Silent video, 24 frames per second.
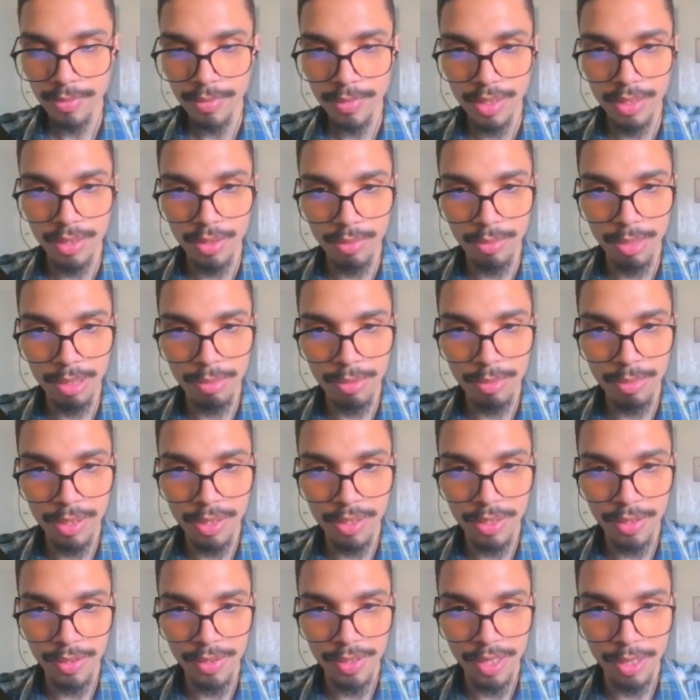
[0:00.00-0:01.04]
So maybe
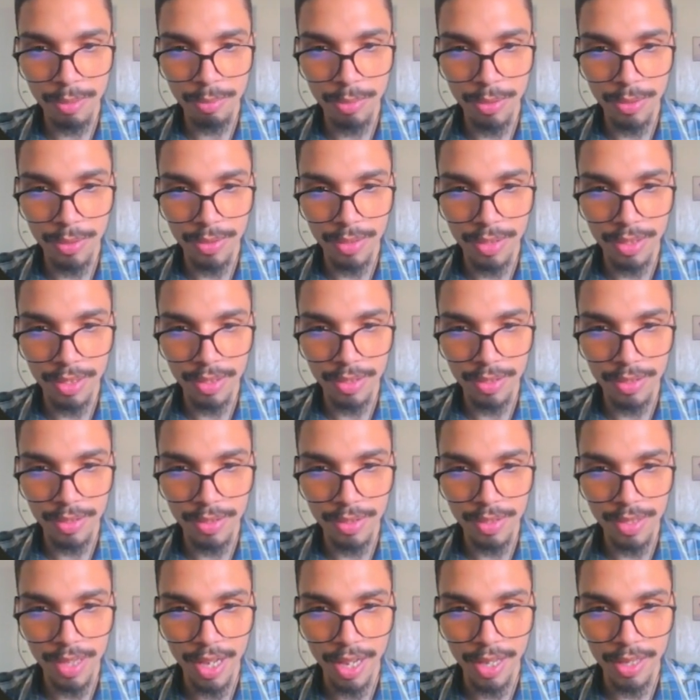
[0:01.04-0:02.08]
because I put this
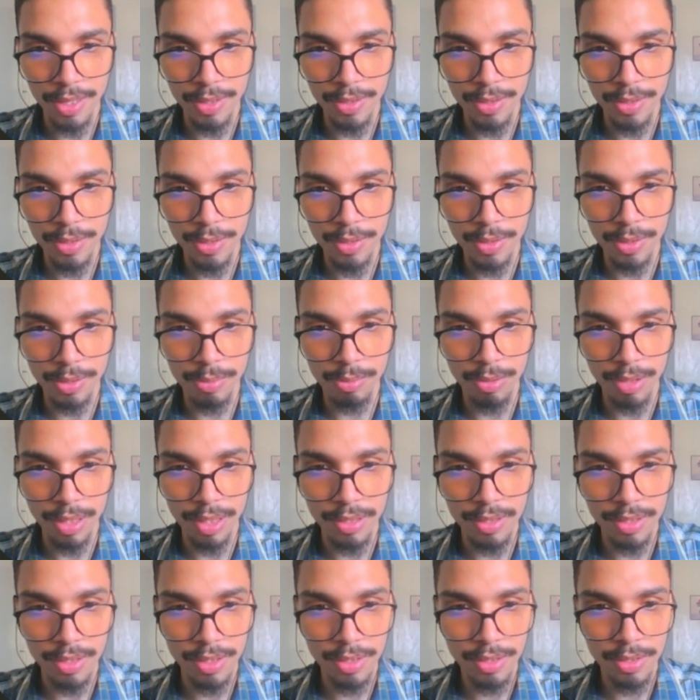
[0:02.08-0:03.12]
inside these curly
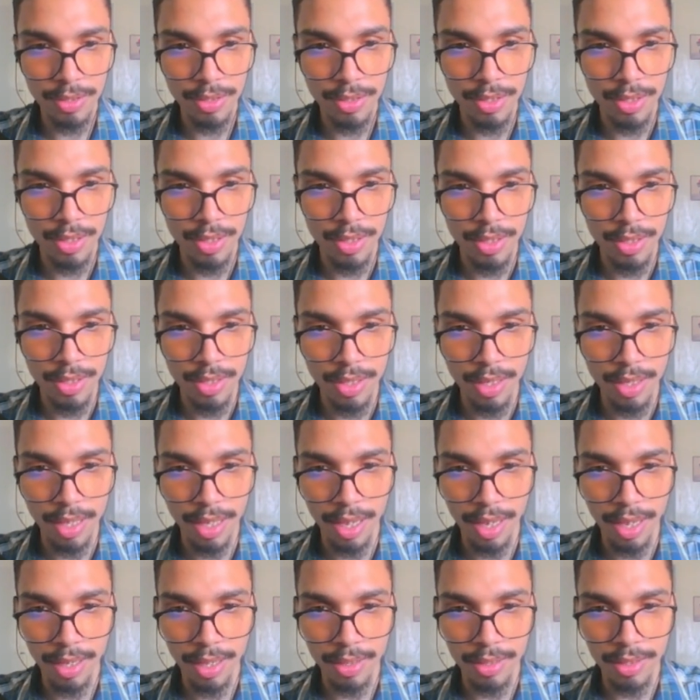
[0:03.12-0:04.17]
braces
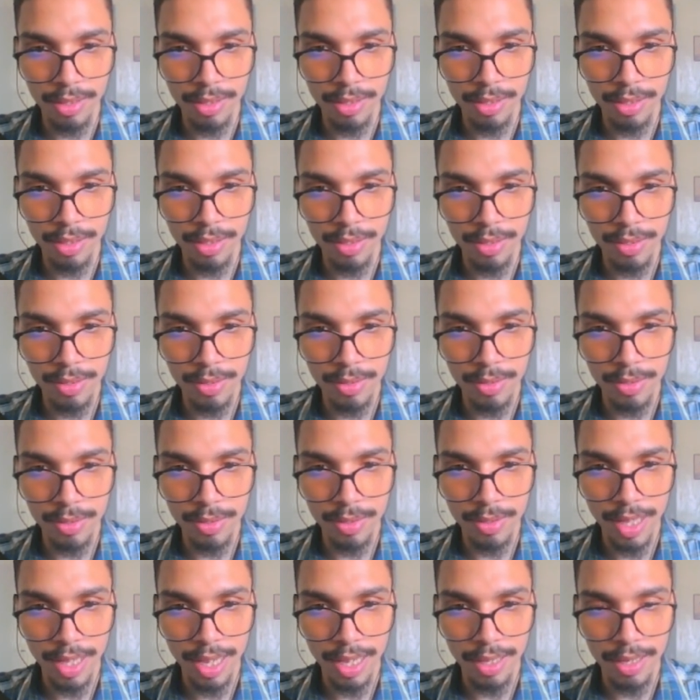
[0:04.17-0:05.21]
and considers
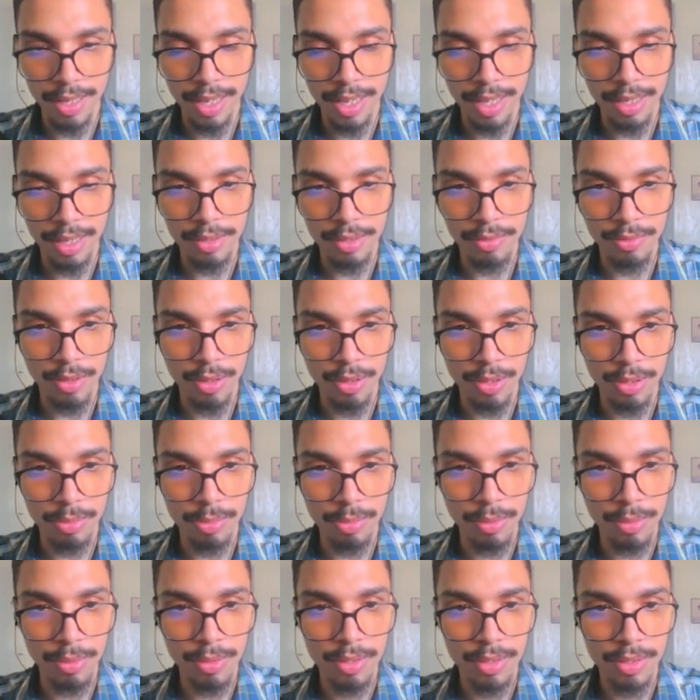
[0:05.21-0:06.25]
that as a
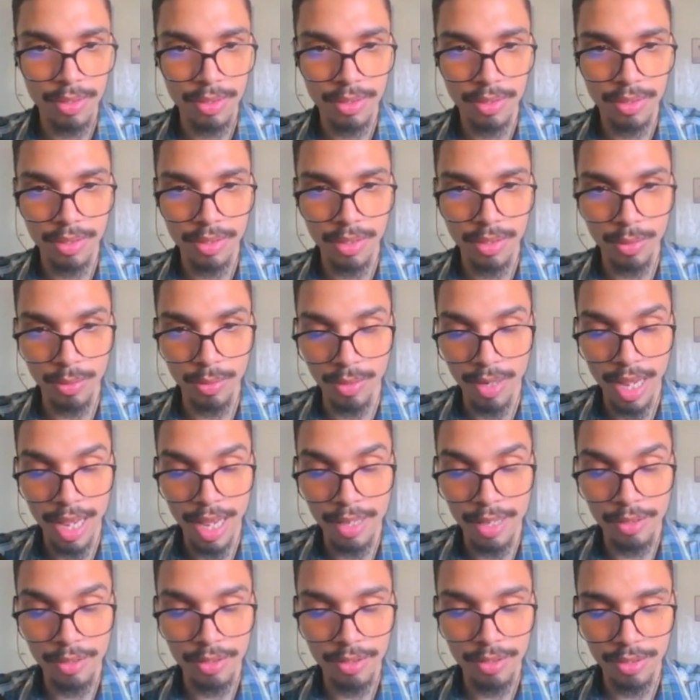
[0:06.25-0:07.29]
variable or
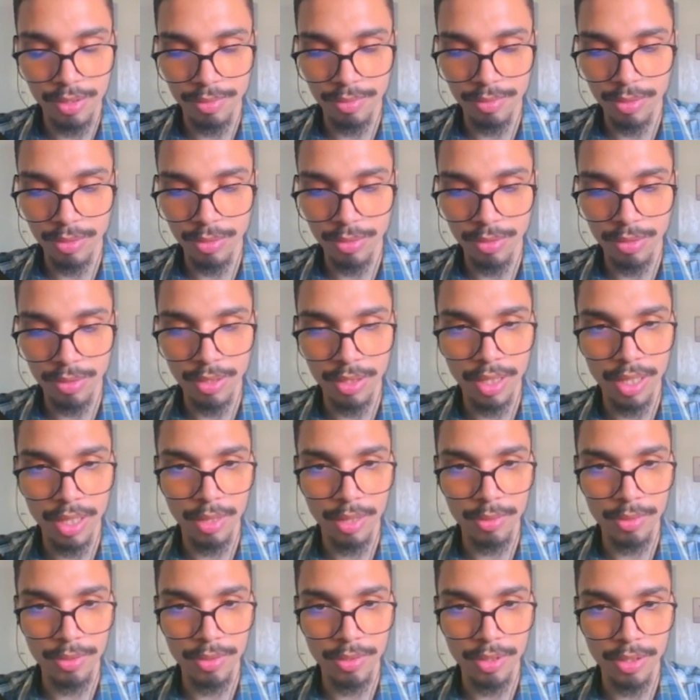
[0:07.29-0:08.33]
as something to
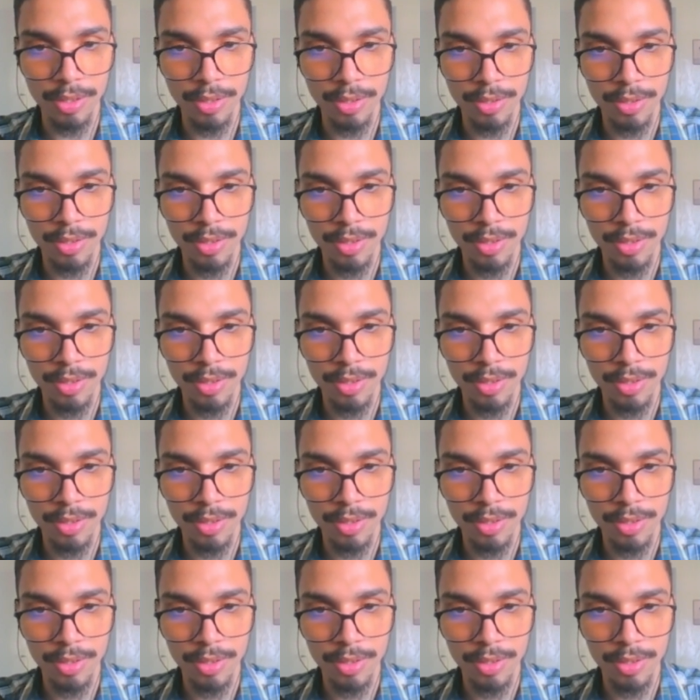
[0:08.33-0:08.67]
encounter here.